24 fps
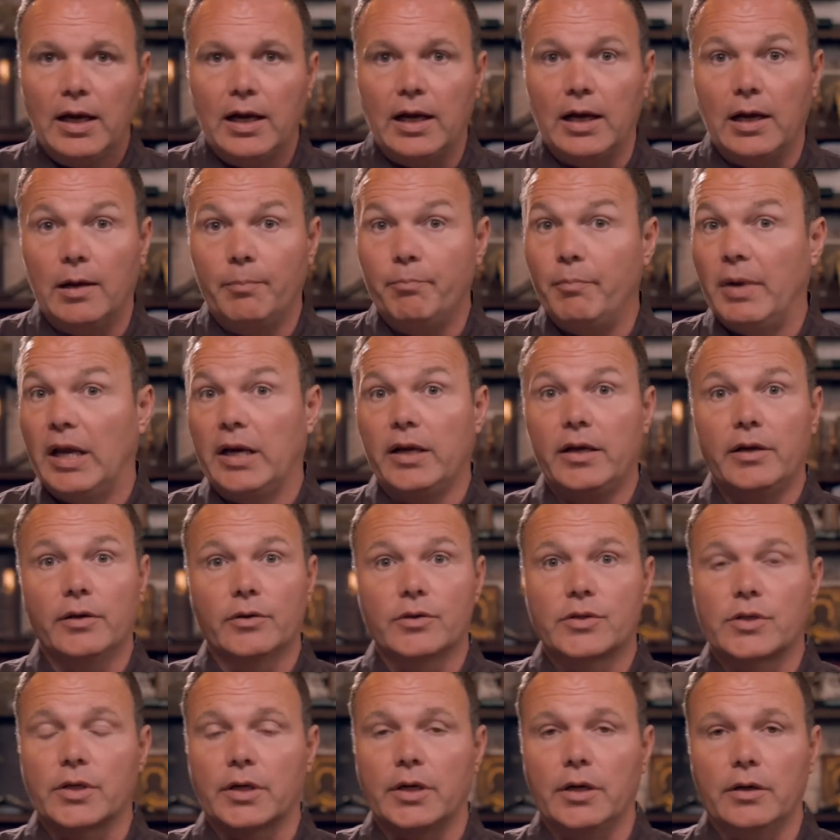Uh, many
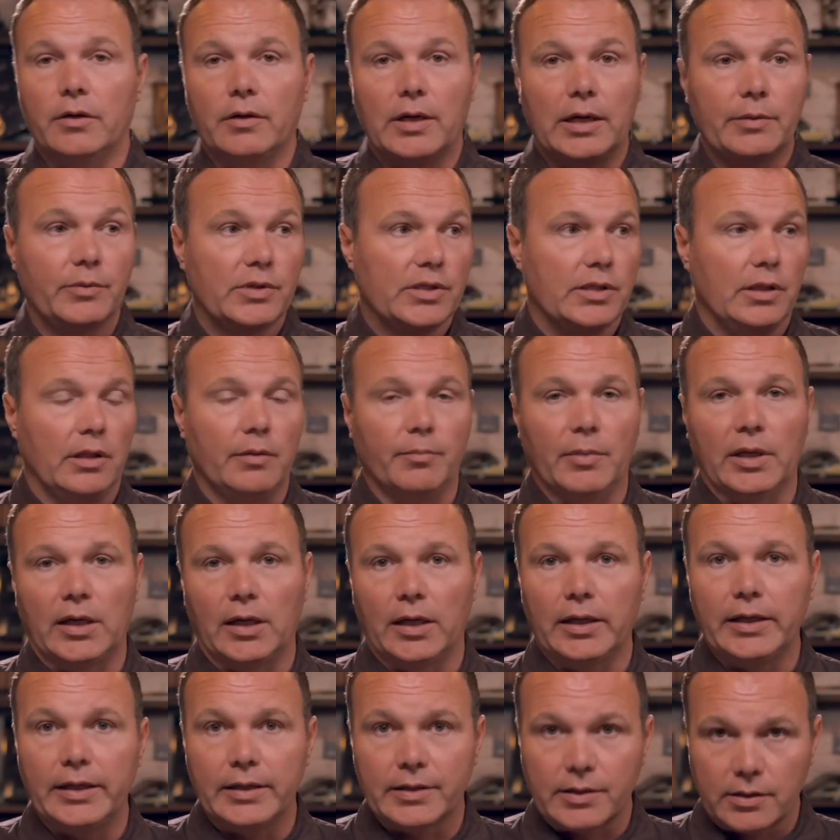years ago, I was in the
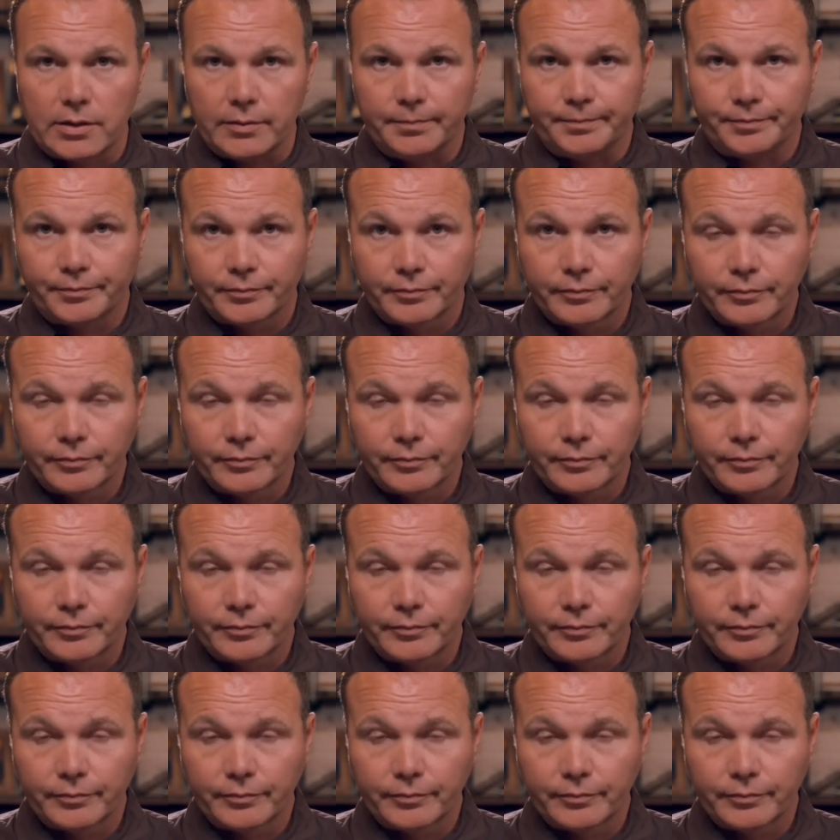Middle East.